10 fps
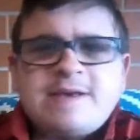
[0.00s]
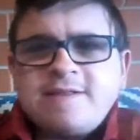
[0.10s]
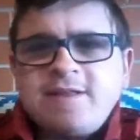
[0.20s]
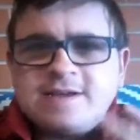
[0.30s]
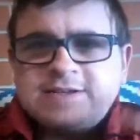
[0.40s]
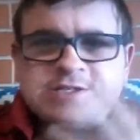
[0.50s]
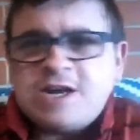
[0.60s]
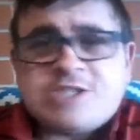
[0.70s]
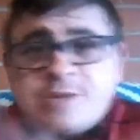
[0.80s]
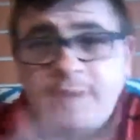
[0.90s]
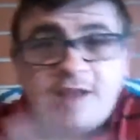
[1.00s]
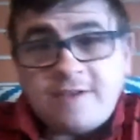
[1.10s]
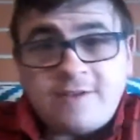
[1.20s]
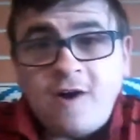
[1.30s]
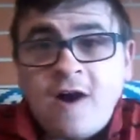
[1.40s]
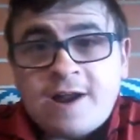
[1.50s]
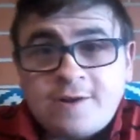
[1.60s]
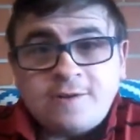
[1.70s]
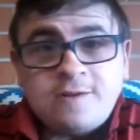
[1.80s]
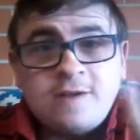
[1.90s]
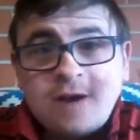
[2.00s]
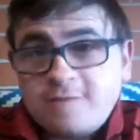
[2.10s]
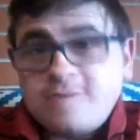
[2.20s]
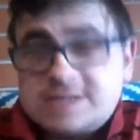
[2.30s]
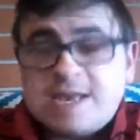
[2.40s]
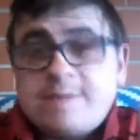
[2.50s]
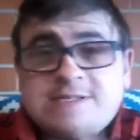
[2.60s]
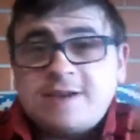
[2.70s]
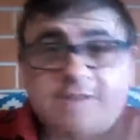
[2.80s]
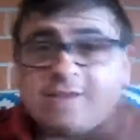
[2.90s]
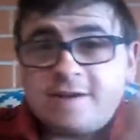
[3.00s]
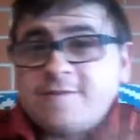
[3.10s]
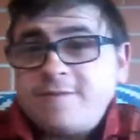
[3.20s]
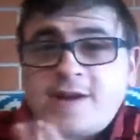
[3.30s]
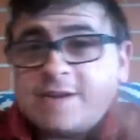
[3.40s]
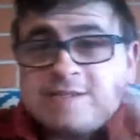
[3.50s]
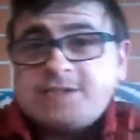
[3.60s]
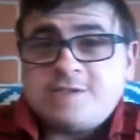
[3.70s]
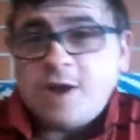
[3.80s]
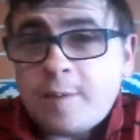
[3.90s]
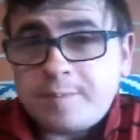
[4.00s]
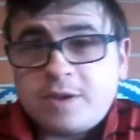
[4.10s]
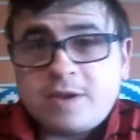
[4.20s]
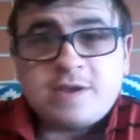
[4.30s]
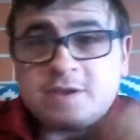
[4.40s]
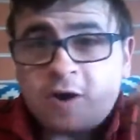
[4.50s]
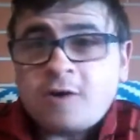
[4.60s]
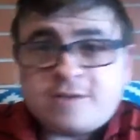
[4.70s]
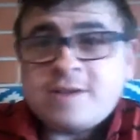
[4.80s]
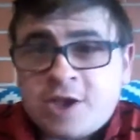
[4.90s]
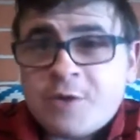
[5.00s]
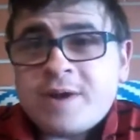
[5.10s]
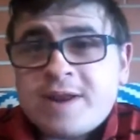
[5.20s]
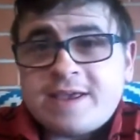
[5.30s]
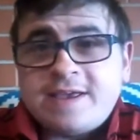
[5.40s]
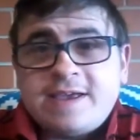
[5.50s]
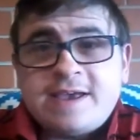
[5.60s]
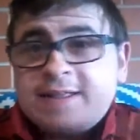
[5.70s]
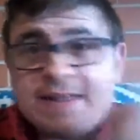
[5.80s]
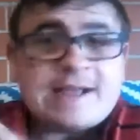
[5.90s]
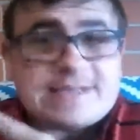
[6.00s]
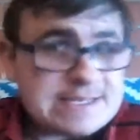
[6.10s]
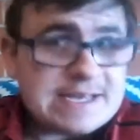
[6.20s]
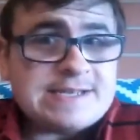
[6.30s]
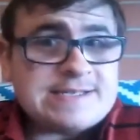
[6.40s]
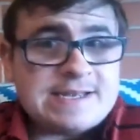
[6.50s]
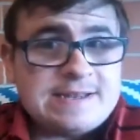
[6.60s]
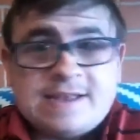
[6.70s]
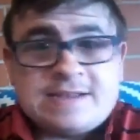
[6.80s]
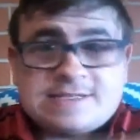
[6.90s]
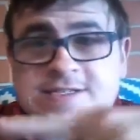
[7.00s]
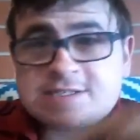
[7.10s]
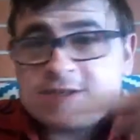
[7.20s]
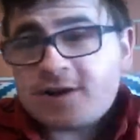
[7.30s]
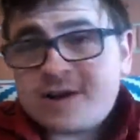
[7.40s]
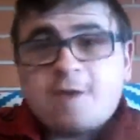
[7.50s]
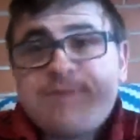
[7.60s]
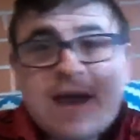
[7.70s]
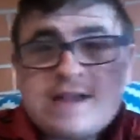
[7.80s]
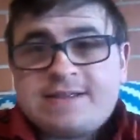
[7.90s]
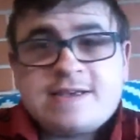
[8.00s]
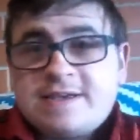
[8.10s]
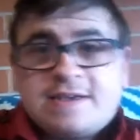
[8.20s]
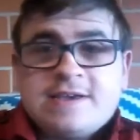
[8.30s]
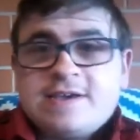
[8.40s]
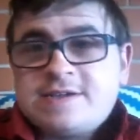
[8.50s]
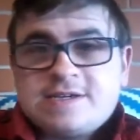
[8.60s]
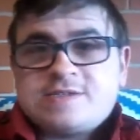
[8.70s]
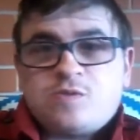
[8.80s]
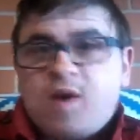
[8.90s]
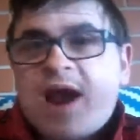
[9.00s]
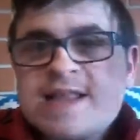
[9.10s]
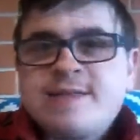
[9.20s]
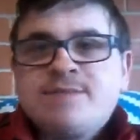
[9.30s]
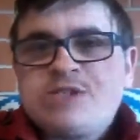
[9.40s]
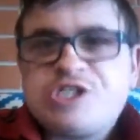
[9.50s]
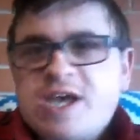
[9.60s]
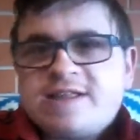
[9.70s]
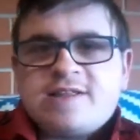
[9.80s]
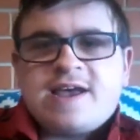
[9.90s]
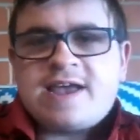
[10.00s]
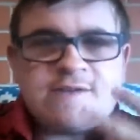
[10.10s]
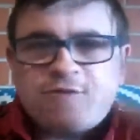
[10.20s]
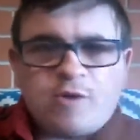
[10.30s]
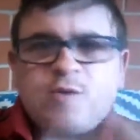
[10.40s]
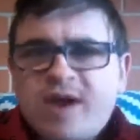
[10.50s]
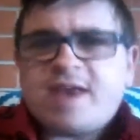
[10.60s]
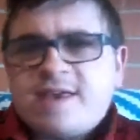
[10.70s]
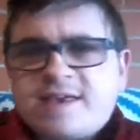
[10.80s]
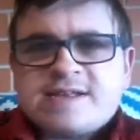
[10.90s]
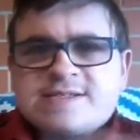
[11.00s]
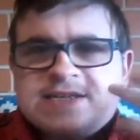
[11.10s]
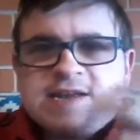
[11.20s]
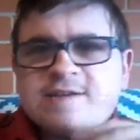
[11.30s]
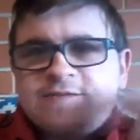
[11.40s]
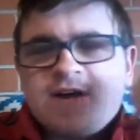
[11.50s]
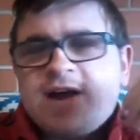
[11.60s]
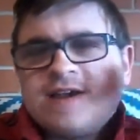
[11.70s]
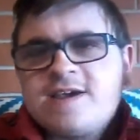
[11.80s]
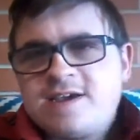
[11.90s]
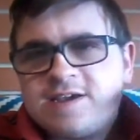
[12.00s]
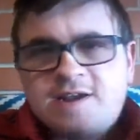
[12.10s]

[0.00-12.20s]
but like, judging by the title of this episode, they're gonna fucking stop continuity in the next season, and it's just gonna go back to just random shit like every week, instead of like,